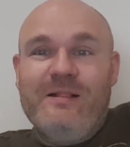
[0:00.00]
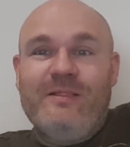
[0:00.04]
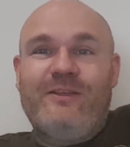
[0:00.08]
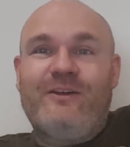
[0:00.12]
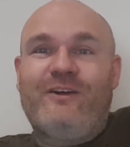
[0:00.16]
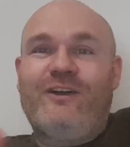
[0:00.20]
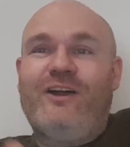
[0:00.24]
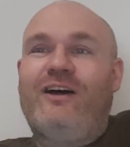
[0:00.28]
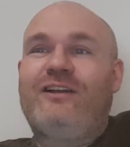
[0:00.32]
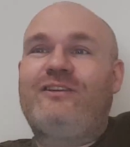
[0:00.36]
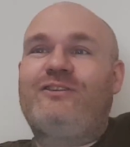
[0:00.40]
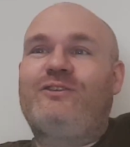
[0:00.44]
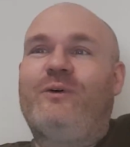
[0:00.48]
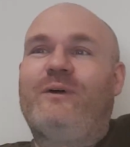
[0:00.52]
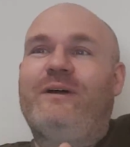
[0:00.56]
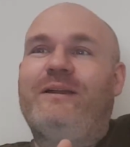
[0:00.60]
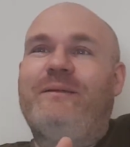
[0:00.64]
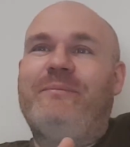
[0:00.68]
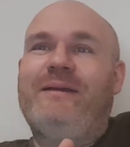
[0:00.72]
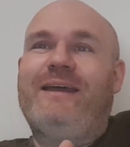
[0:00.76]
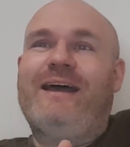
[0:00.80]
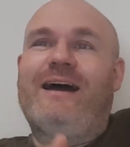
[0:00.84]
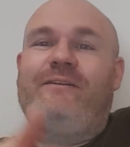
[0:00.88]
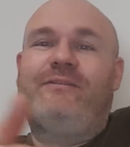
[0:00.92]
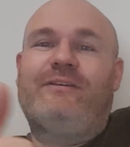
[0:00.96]
They're not going
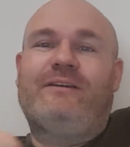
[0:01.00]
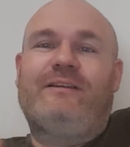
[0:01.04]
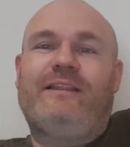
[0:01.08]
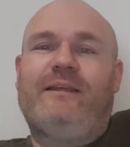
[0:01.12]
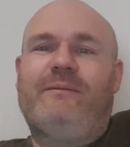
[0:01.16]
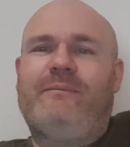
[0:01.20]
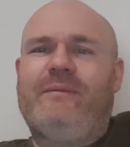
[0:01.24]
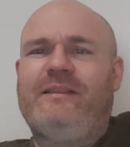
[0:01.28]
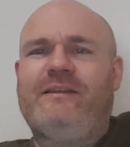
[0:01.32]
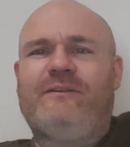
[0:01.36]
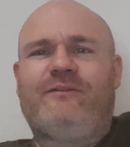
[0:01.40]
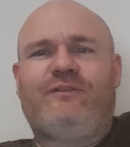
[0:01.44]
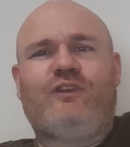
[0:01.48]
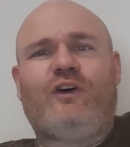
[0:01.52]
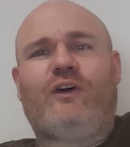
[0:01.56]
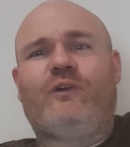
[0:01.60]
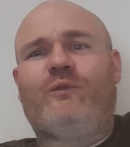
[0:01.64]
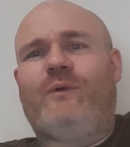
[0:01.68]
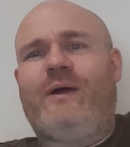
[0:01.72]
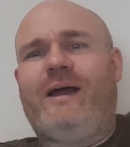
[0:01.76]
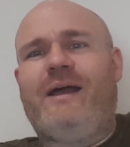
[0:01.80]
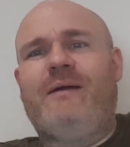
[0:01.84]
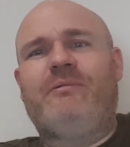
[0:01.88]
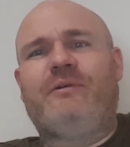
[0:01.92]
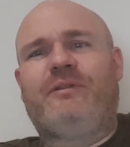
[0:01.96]
to be having. I mean, they've done
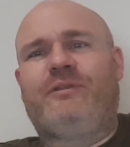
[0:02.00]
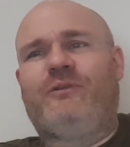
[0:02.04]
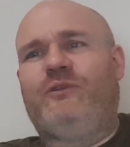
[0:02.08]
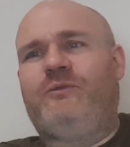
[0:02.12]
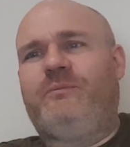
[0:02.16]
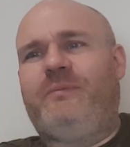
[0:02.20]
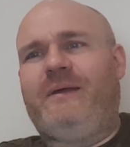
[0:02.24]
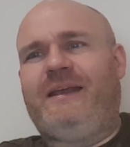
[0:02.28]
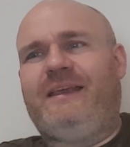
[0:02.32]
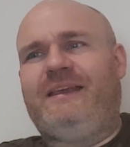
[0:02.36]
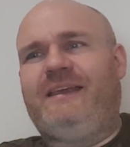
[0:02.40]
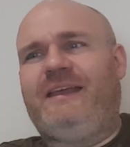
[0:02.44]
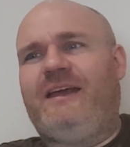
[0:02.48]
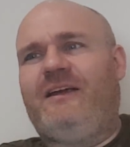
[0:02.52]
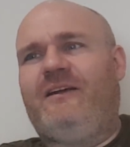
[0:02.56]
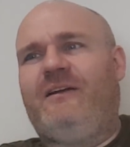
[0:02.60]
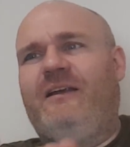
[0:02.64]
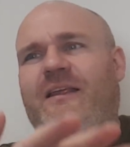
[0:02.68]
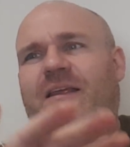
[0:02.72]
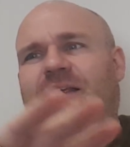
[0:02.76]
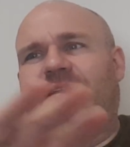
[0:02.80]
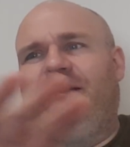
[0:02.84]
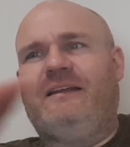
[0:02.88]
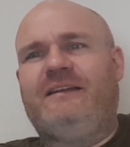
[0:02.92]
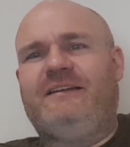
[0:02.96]
away with those big
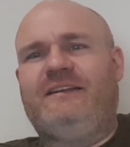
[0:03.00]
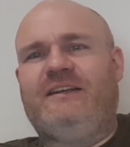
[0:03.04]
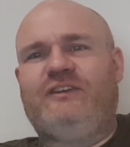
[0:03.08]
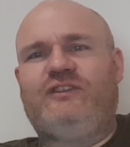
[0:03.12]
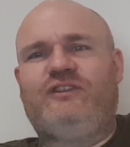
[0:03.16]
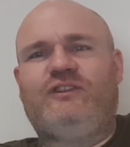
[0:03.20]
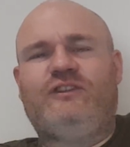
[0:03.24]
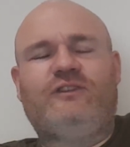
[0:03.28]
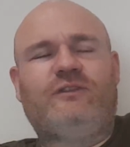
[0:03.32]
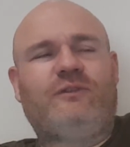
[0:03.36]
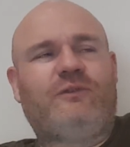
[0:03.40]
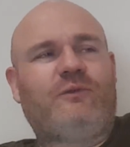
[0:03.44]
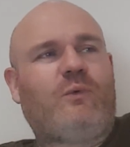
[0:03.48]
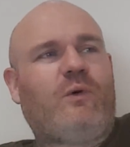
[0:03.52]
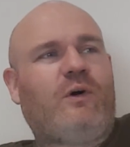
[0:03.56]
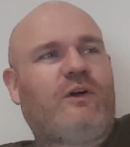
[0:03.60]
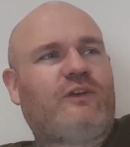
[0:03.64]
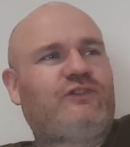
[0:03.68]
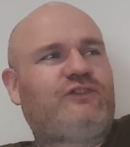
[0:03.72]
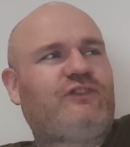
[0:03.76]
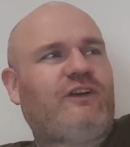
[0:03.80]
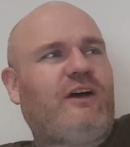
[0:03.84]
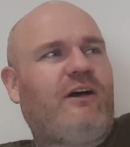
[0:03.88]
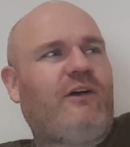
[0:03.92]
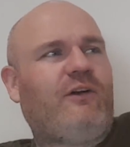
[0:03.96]
yearly editions of the
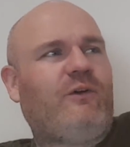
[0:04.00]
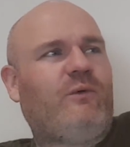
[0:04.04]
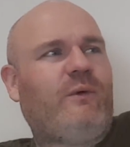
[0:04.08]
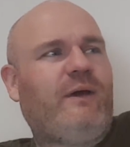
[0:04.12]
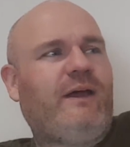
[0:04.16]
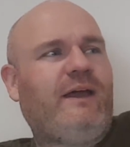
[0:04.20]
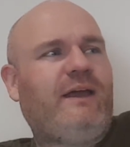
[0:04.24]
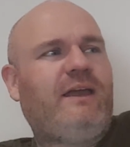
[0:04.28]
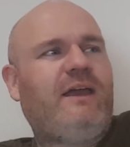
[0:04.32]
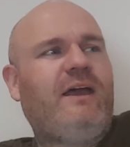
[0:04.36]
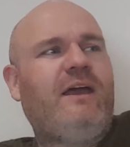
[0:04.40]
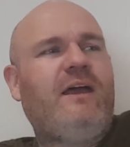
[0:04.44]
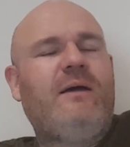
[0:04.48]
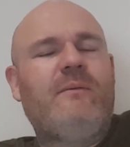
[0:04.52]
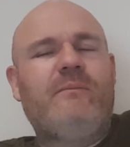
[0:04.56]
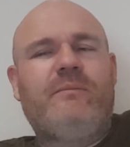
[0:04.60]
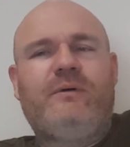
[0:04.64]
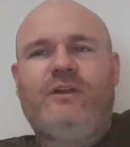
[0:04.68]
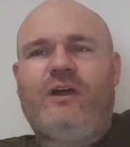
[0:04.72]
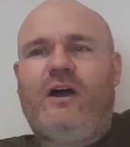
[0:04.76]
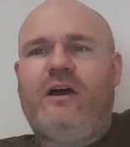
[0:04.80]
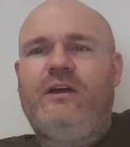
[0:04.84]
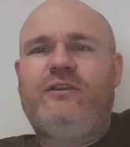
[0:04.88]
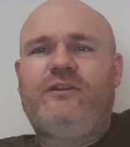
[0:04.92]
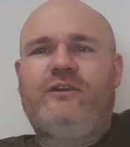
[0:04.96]
Watchtower and Awake,
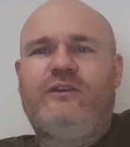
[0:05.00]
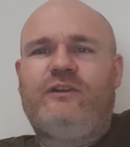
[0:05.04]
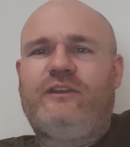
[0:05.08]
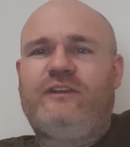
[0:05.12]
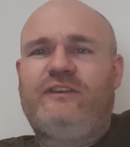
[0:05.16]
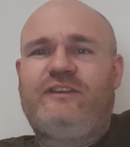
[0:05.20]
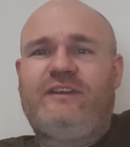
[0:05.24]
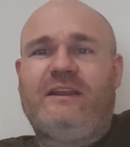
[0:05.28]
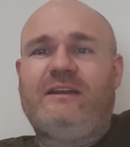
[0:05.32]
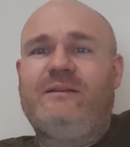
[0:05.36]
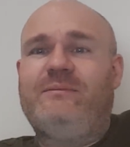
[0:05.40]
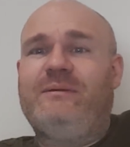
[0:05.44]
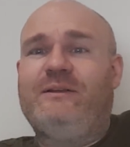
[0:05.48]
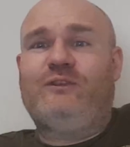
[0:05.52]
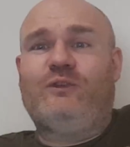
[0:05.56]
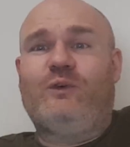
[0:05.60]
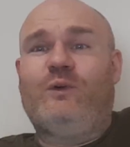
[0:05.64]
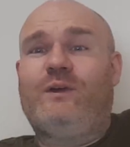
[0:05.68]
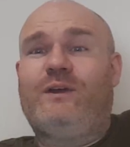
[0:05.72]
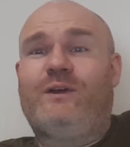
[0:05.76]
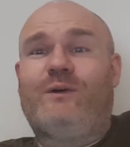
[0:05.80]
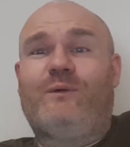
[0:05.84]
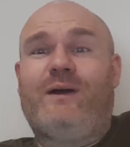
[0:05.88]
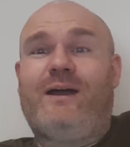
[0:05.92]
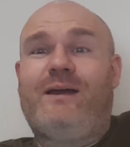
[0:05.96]
but now they seem
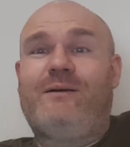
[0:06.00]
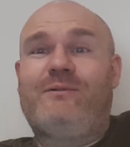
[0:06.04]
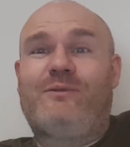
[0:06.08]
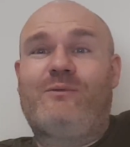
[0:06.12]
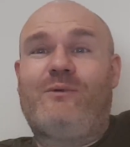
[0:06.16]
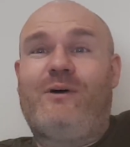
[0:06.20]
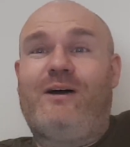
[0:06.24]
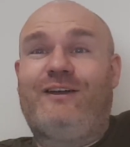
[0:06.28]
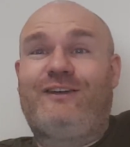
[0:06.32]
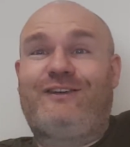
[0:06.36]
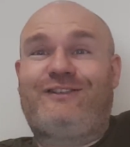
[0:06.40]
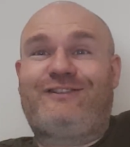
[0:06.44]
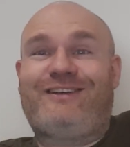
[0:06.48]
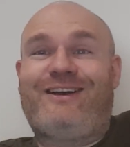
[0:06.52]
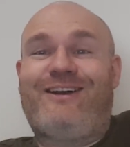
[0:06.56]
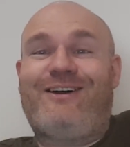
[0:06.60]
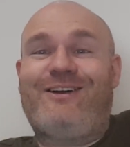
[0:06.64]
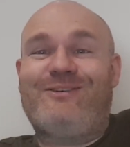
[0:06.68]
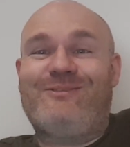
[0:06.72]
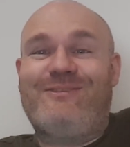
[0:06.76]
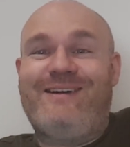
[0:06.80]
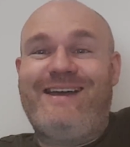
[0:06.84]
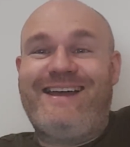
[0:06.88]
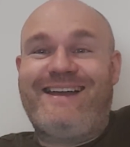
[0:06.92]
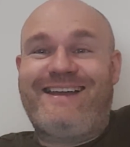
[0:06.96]
doing away with the Watchtower
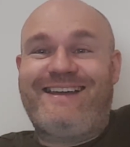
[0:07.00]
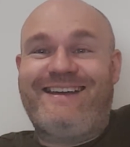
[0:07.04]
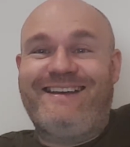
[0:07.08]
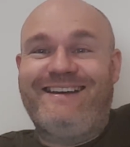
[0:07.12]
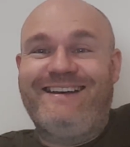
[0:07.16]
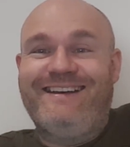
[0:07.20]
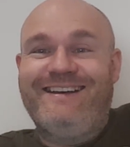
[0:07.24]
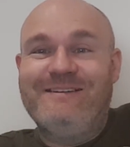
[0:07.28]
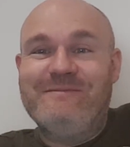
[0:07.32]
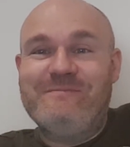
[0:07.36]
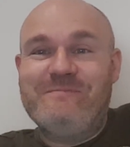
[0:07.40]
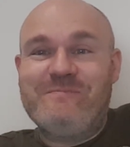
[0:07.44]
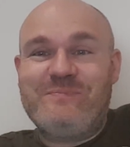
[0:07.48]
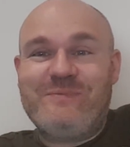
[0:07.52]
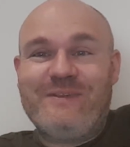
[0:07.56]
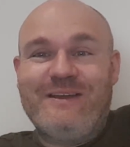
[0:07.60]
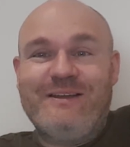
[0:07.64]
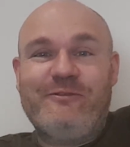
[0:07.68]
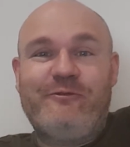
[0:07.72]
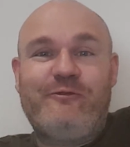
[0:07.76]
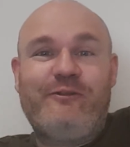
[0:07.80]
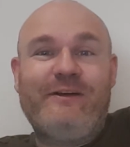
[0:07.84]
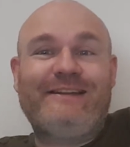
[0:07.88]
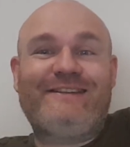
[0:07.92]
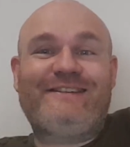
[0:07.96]
and Awake
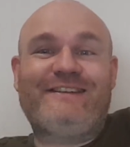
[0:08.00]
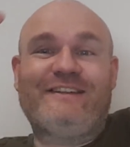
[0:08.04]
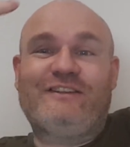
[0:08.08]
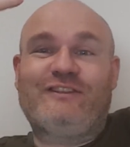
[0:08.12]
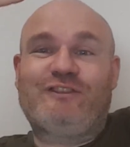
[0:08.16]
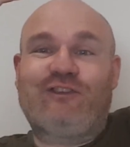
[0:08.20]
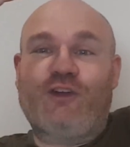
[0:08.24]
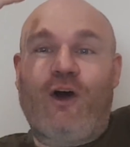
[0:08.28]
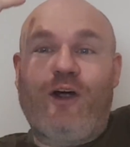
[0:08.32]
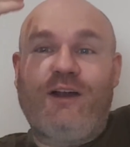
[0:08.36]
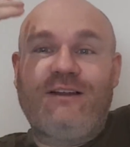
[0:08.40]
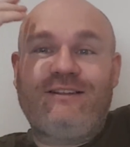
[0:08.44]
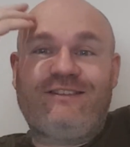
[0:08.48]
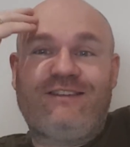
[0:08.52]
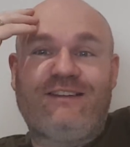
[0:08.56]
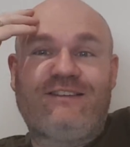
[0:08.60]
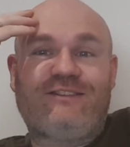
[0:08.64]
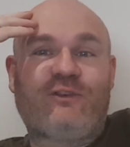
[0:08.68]
in fits and starts.